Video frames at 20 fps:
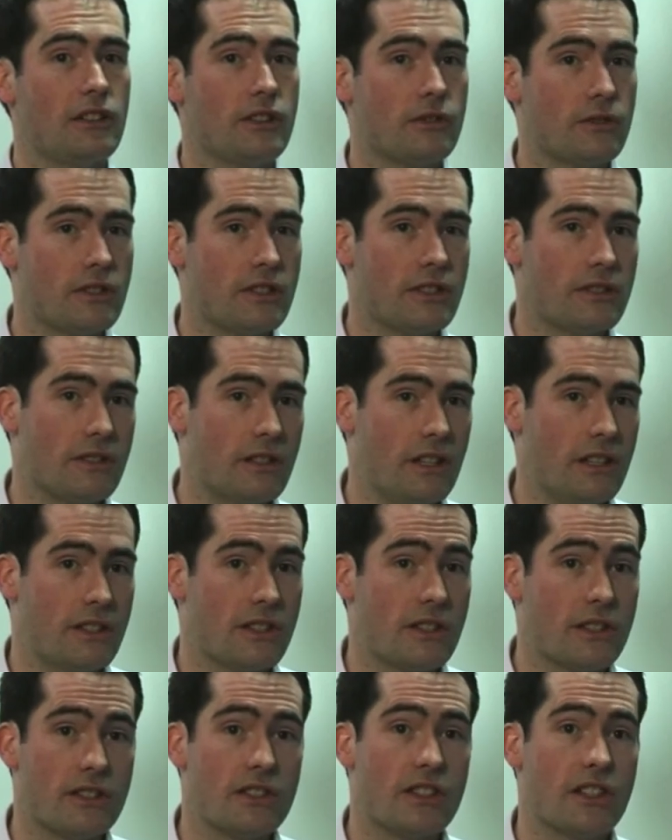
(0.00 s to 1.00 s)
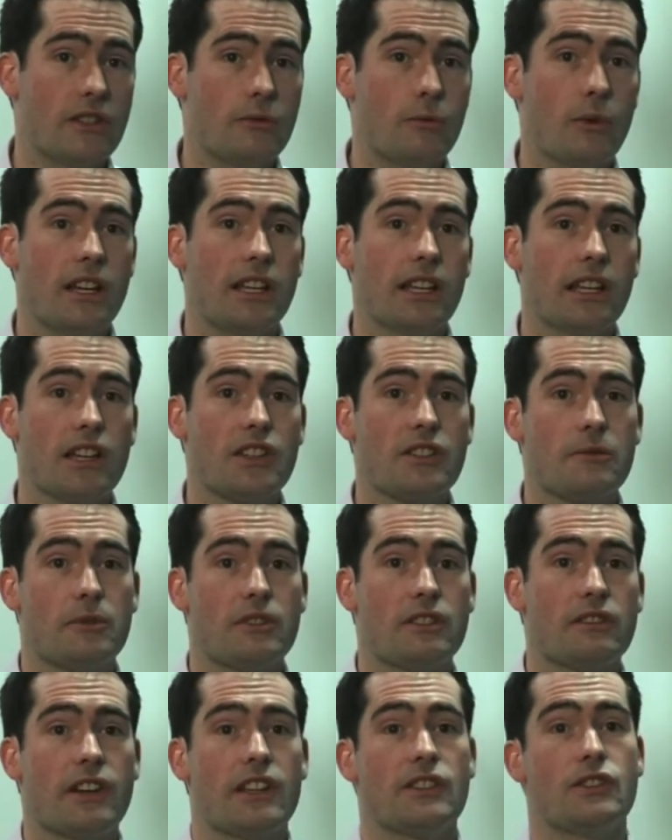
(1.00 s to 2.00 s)
other instances where the
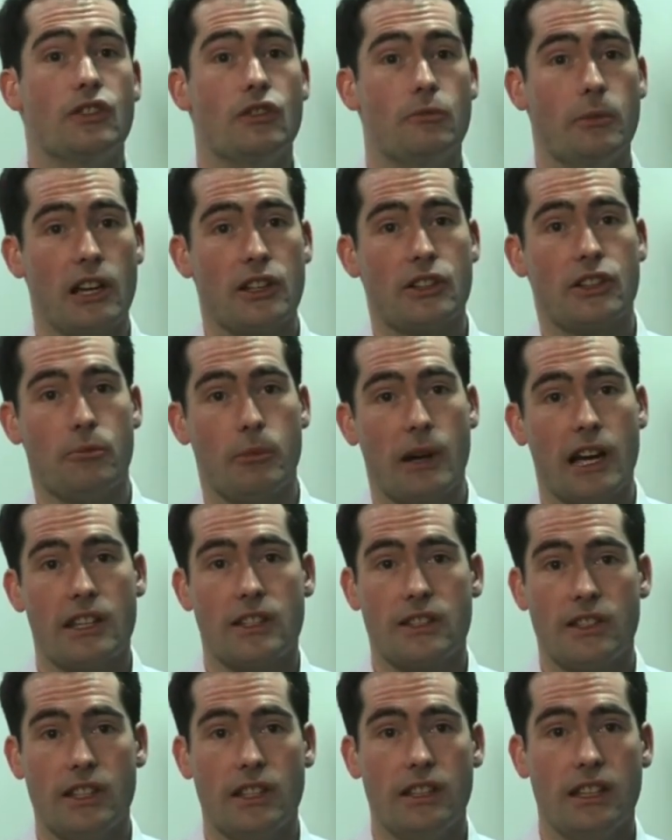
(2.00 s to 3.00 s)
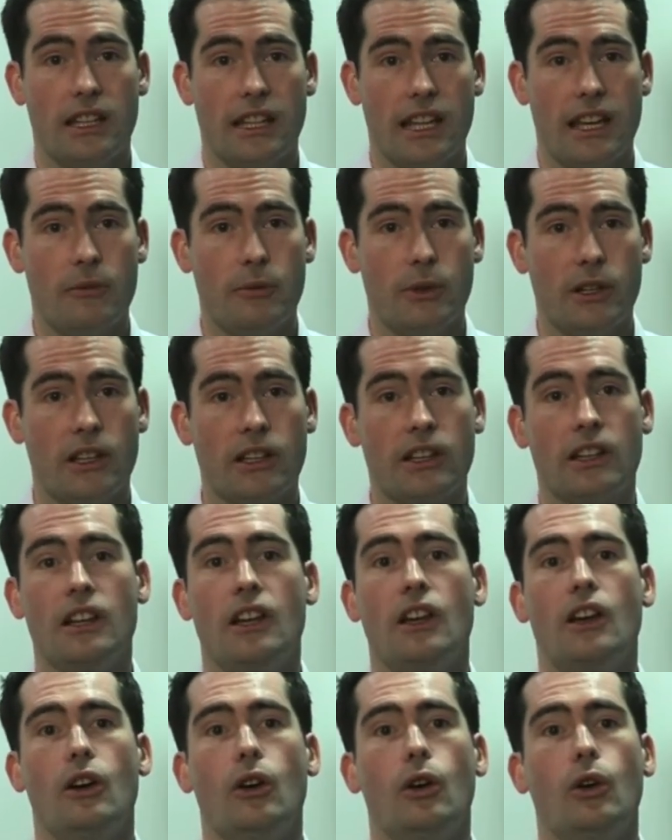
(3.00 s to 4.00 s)
customers have had too much capacity in their network,
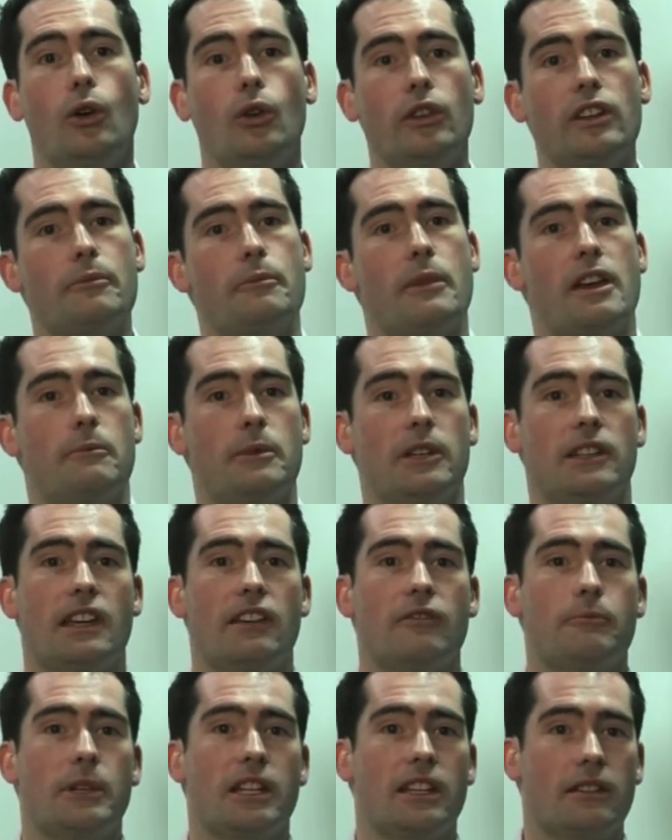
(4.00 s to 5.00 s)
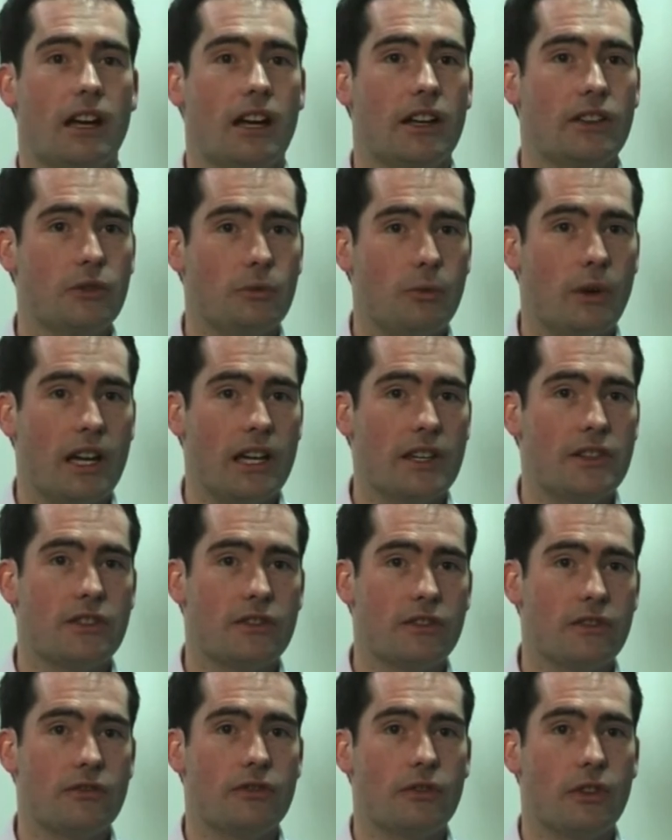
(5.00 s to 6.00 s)
or that maybe there have been other ways
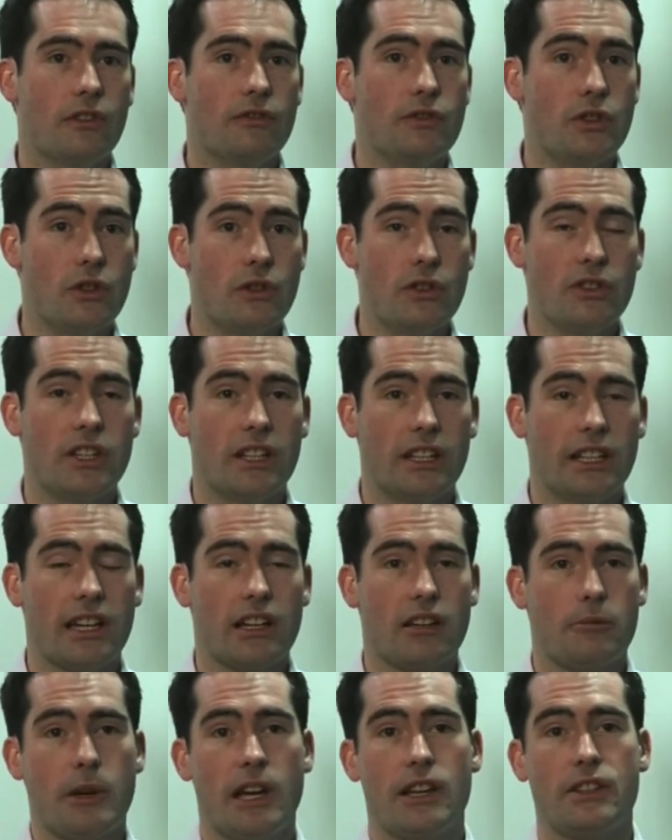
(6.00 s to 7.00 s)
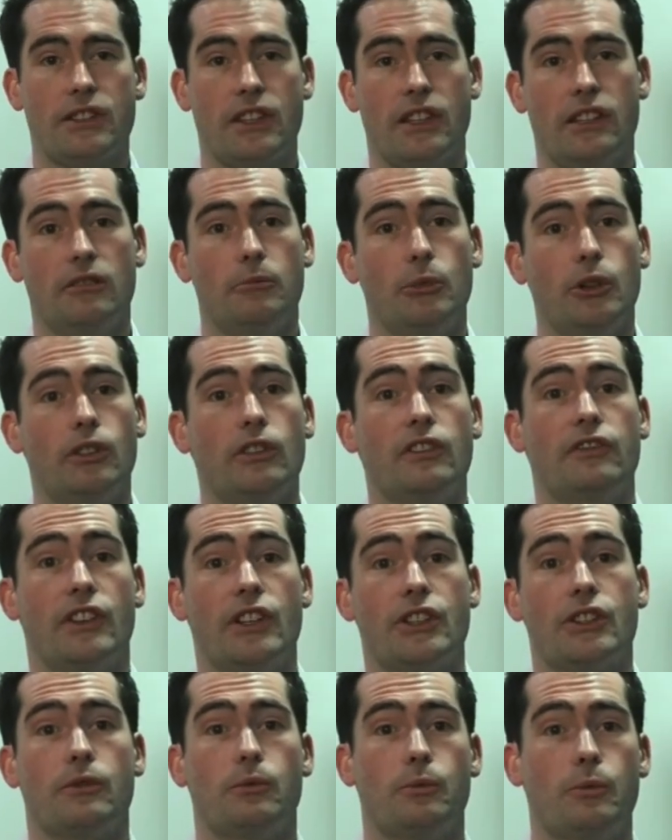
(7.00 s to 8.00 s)
of using that capacity in a more
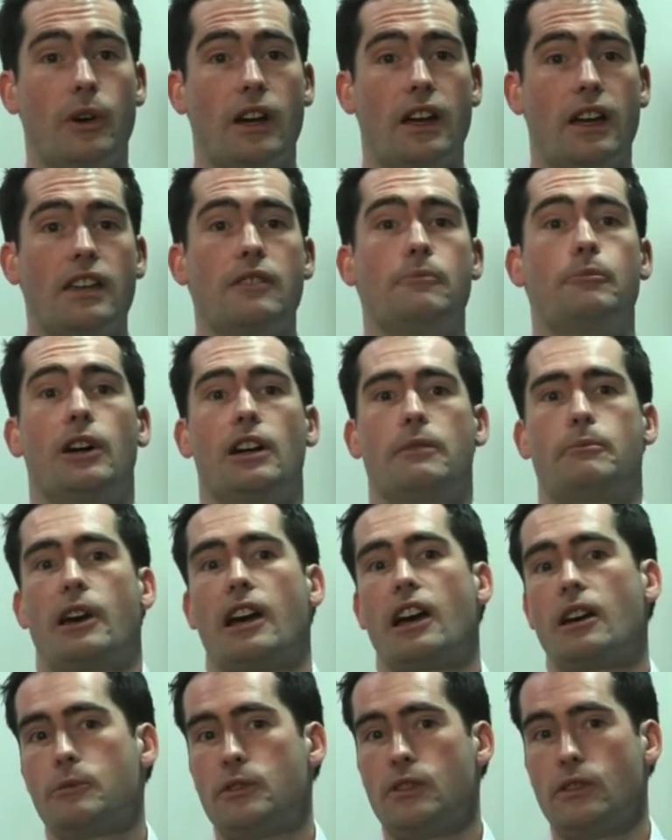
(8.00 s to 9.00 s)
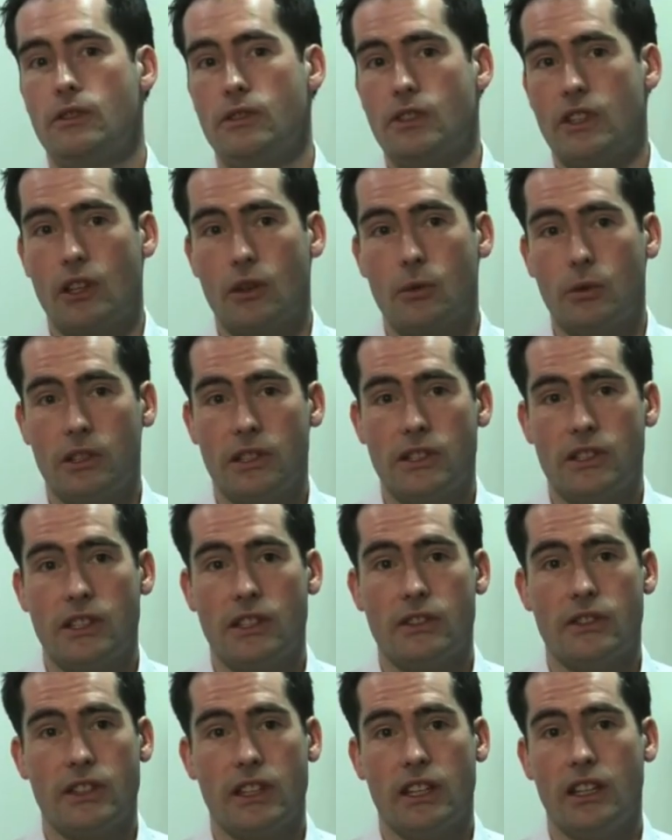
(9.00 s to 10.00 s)
efficient way by perhaps using quality
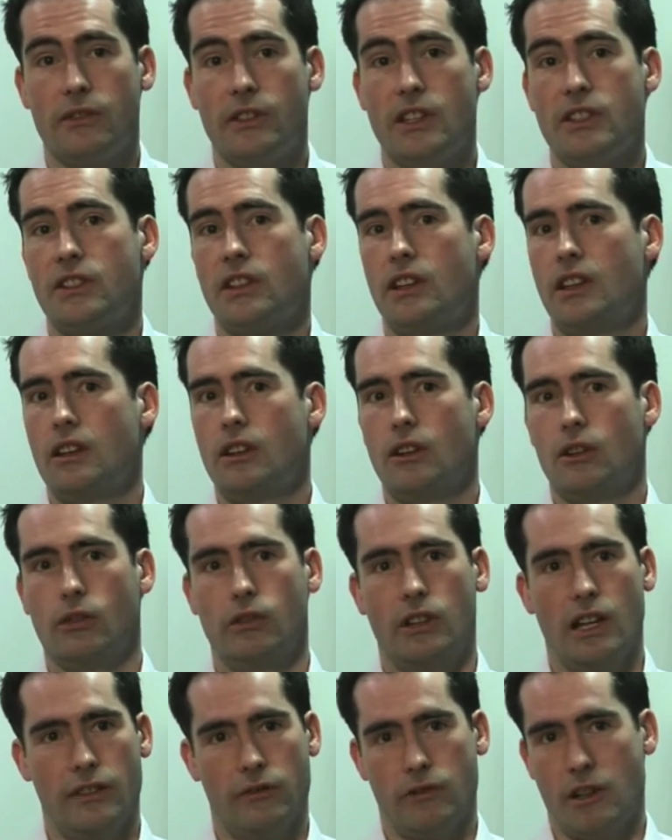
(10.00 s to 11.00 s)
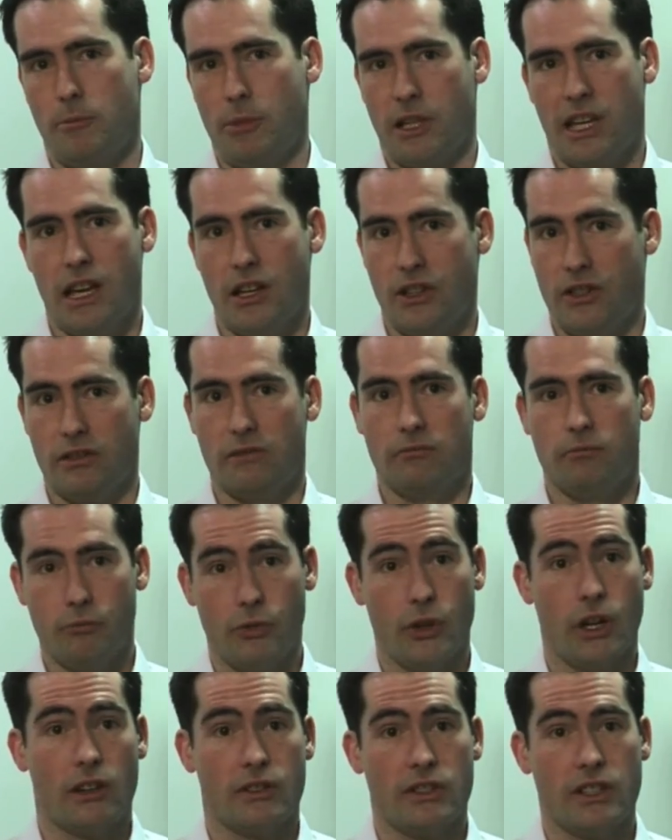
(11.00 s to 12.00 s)
of service or other application
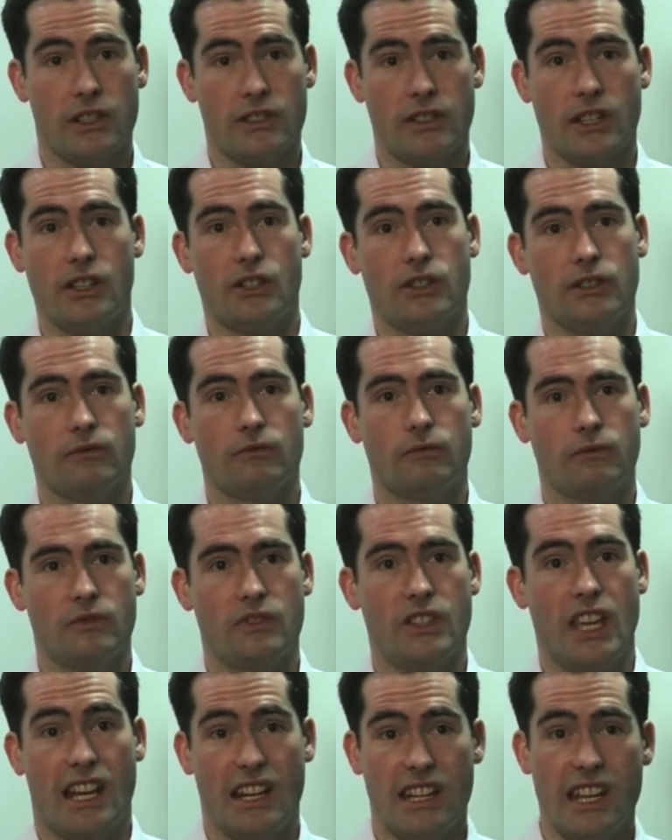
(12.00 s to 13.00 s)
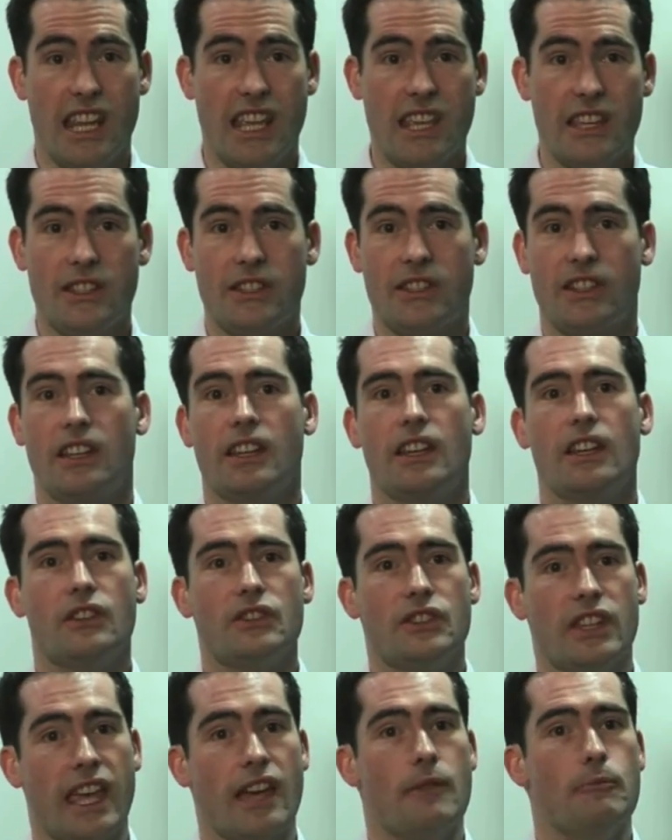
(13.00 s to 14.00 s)
prioritization techniques
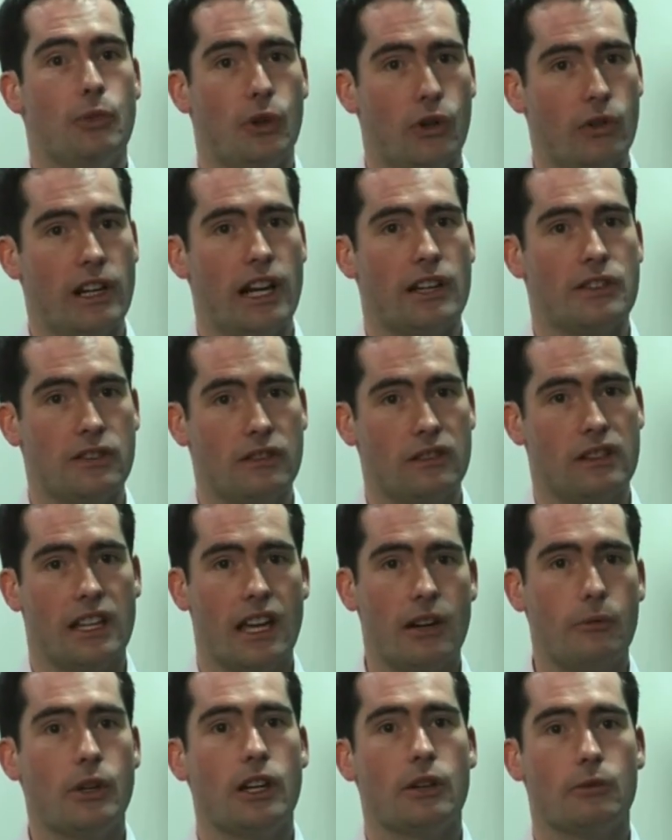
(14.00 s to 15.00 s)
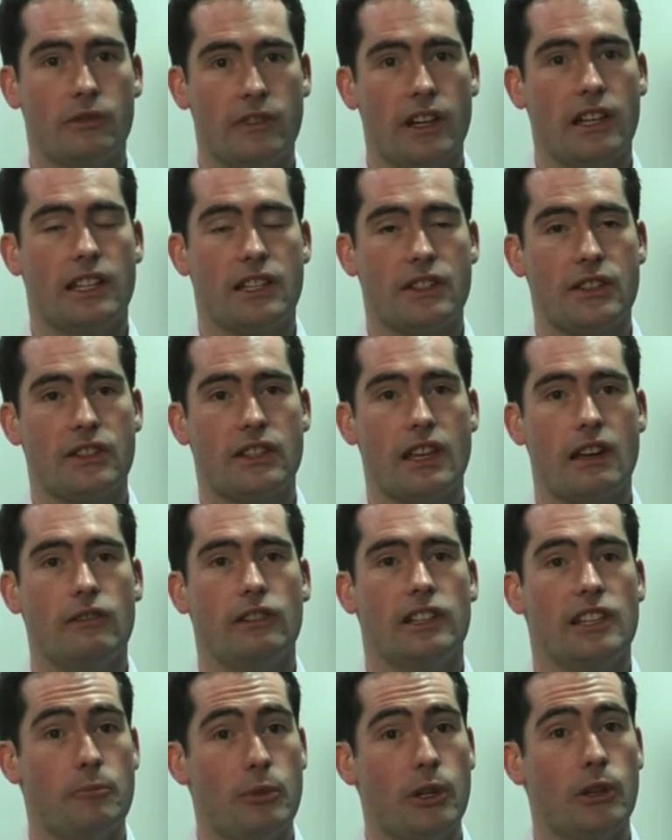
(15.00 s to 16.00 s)
to get more out of the network without
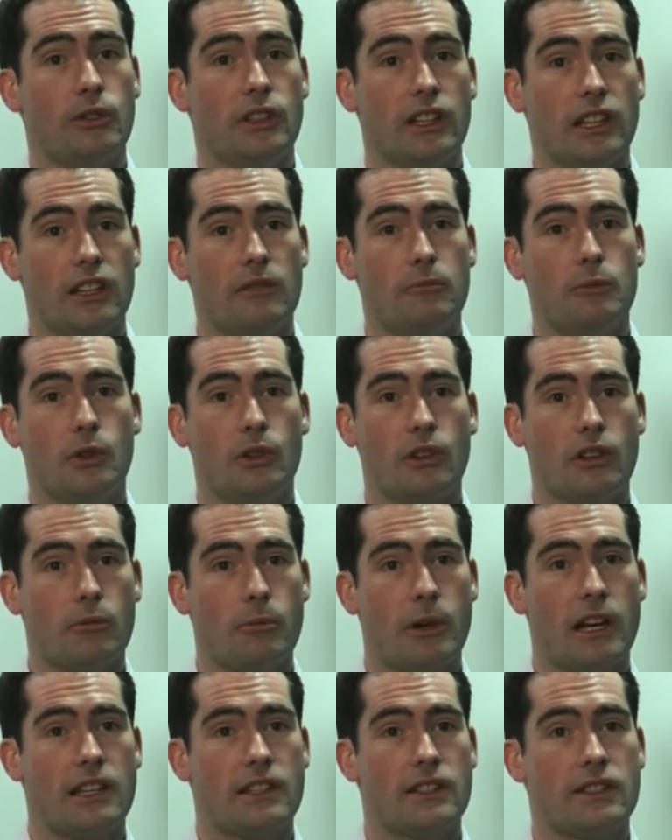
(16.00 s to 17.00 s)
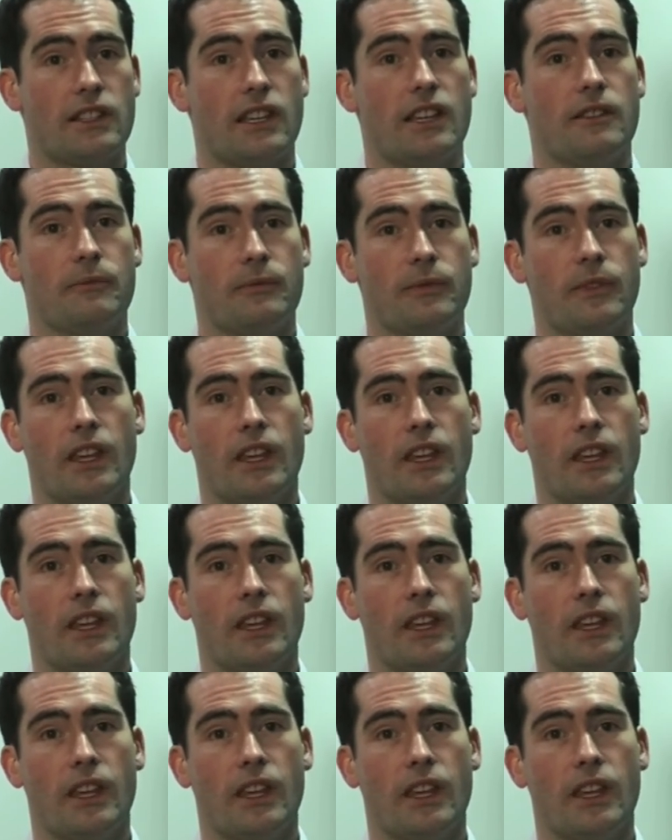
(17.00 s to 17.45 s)
necessarily building in more capacity.